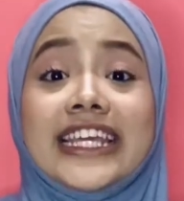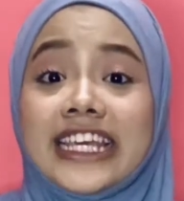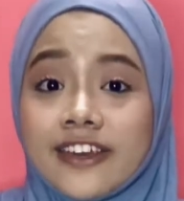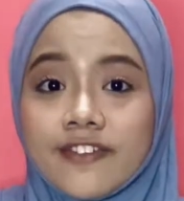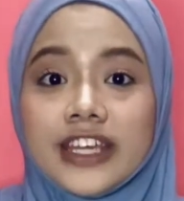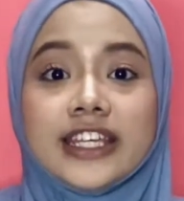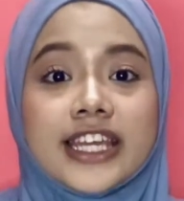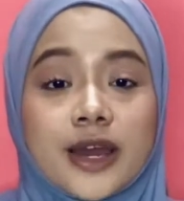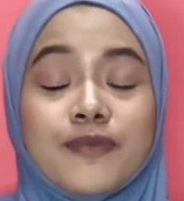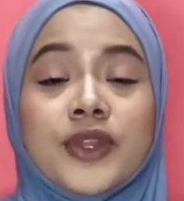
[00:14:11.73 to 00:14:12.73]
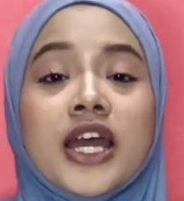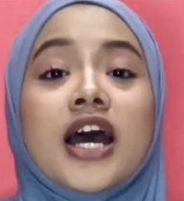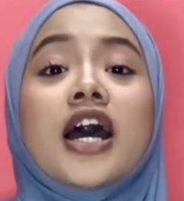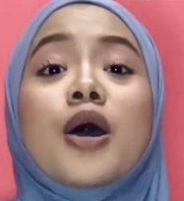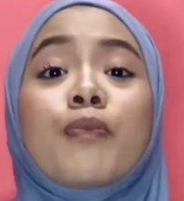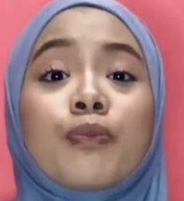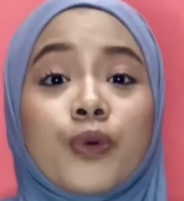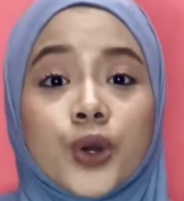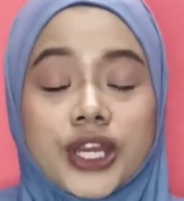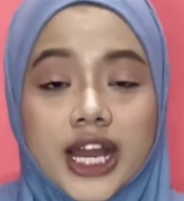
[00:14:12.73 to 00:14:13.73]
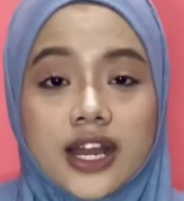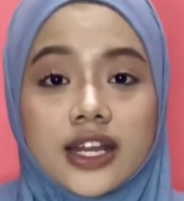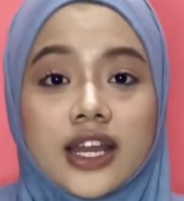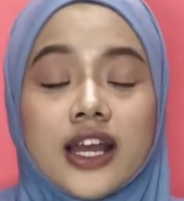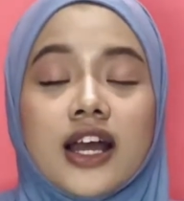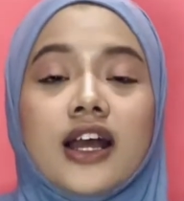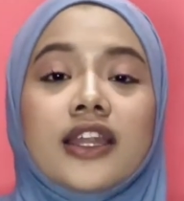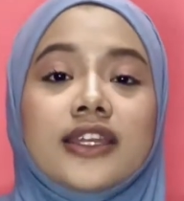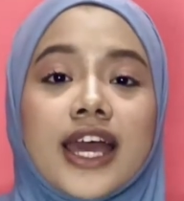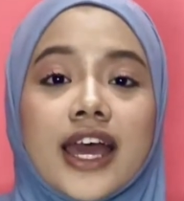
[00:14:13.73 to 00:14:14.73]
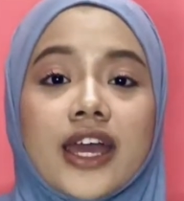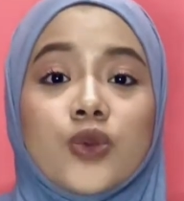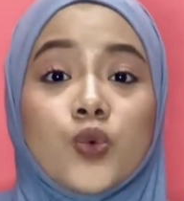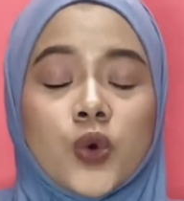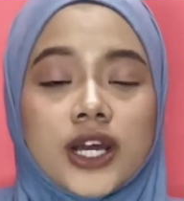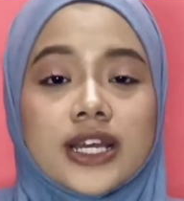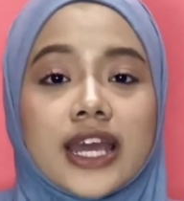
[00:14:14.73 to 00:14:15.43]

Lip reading: giving them a product that works